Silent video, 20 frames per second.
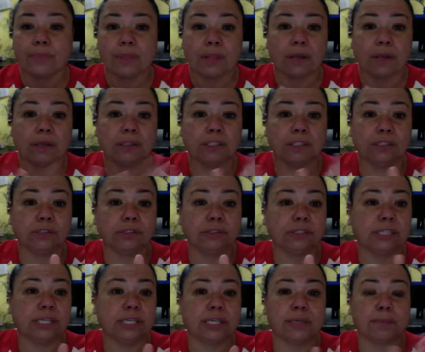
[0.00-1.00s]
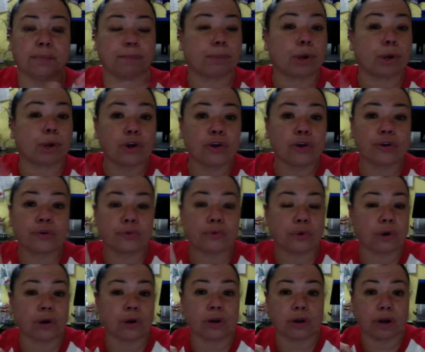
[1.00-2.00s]
bird
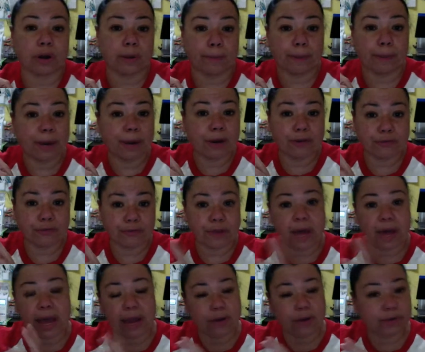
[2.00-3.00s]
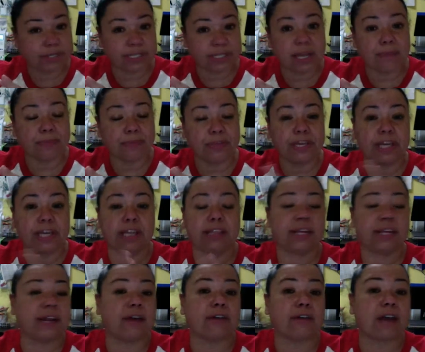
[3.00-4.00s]
or a butterfly or something,
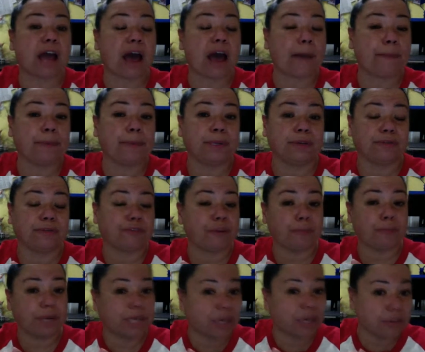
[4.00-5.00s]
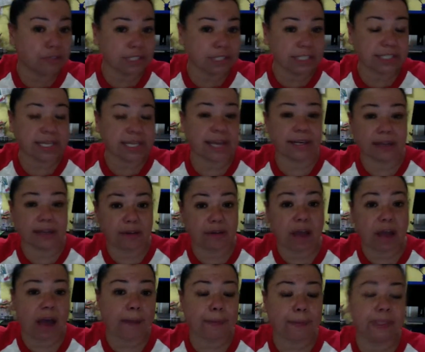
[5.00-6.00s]
then I'll copy from another design. I'll
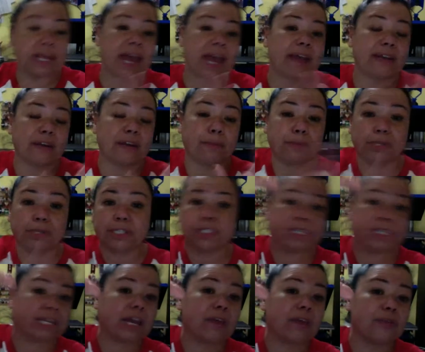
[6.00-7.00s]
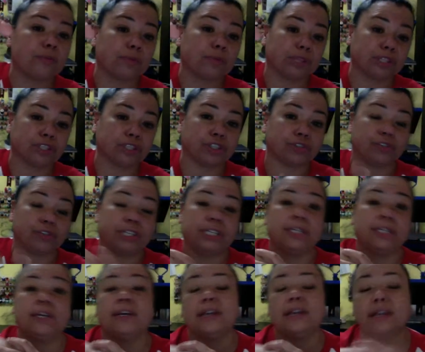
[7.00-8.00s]
copy that and I'll put it together with the tree.
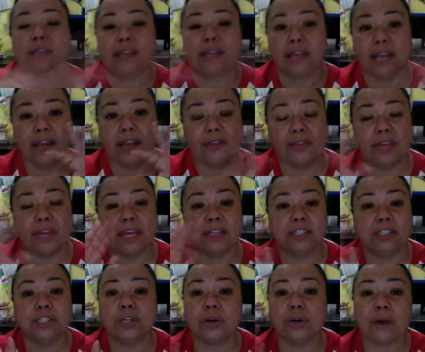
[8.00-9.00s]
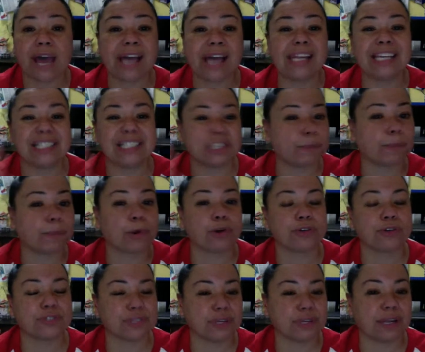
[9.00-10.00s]
And then, I like to
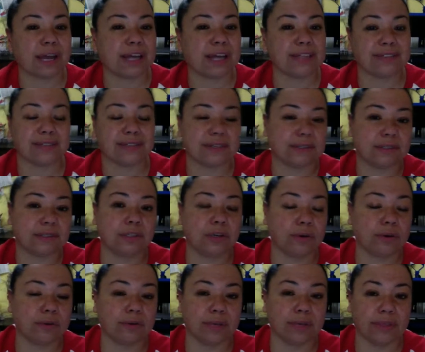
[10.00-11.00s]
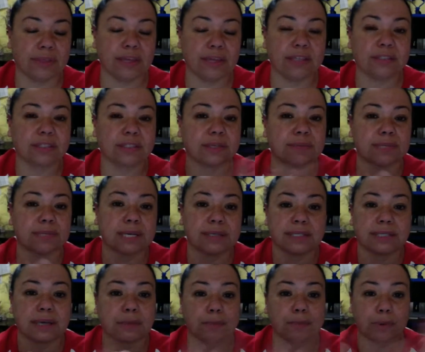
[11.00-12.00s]
personalize it, and then sometimes
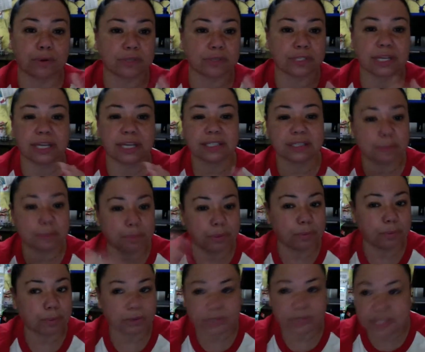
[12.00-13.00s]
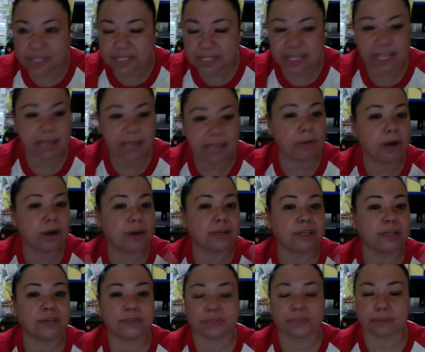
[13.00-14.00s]
I'll put person's name on
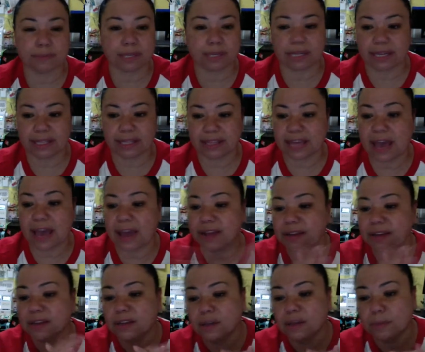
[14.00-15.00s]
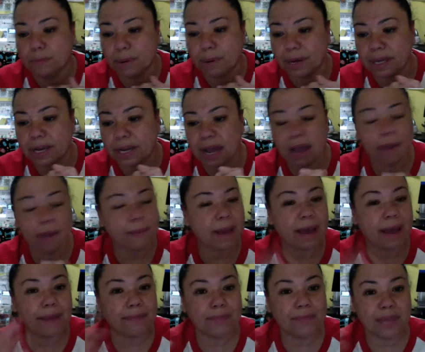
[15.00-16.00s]
it or something like that. But
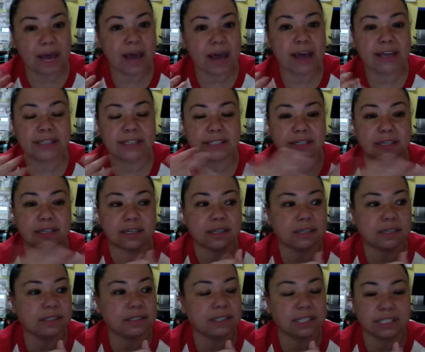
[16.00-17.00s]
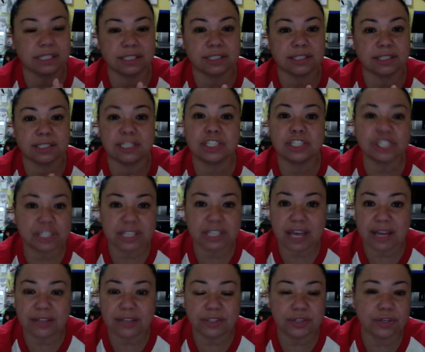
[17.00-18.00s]
I'm not a
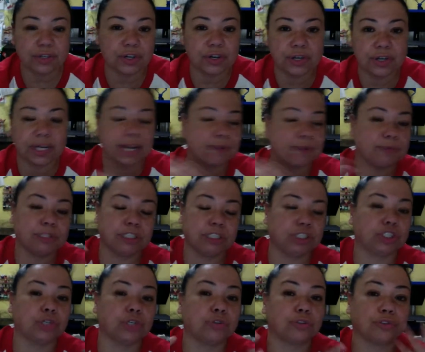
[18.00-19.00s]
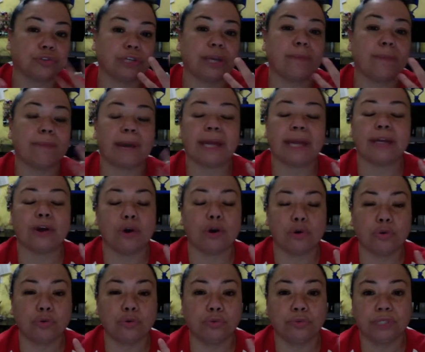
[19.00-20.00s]
digitizer, and I really don't create my
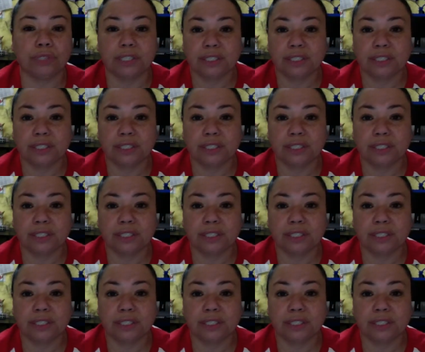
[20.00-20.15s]
own